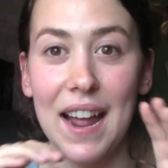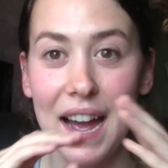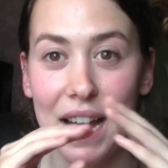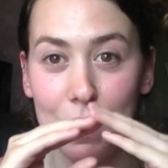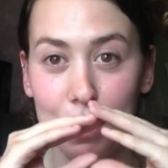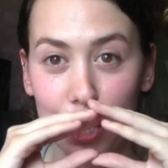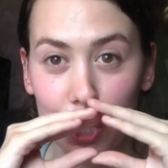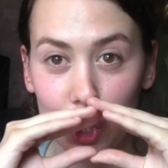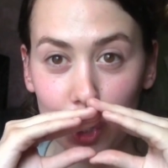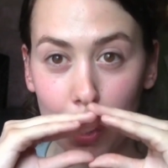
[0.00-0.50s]

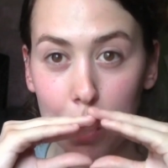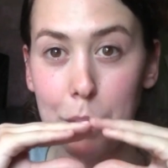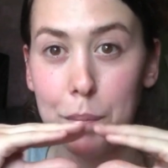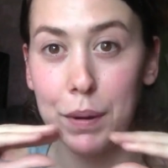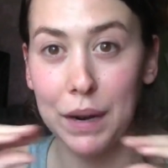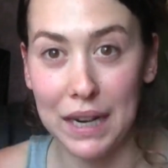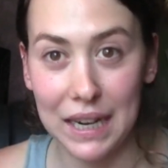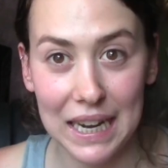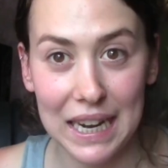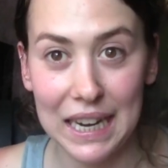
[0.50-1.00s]
had just
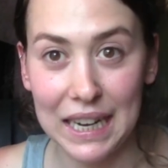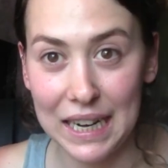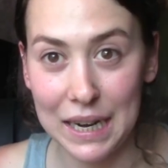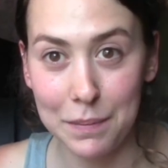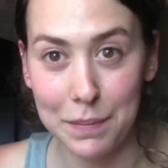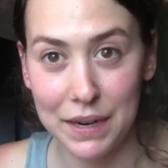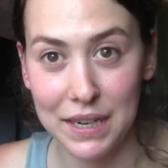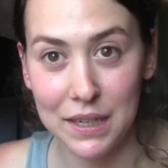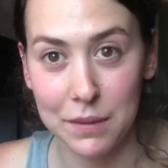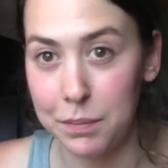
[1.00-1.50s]

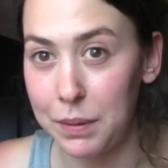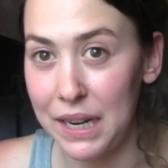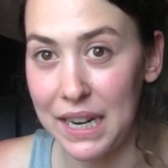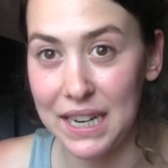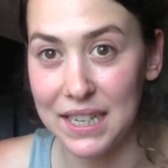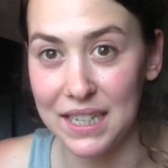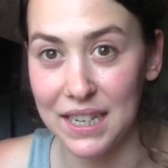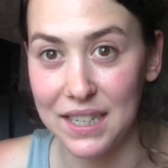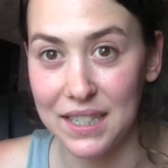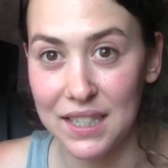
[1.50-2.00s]
completely been
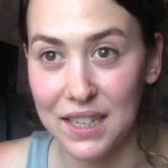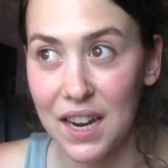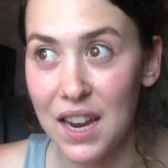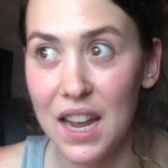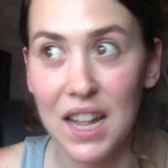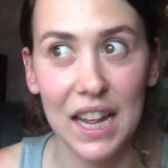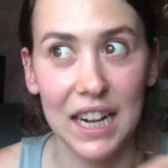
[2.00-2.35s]
depleted.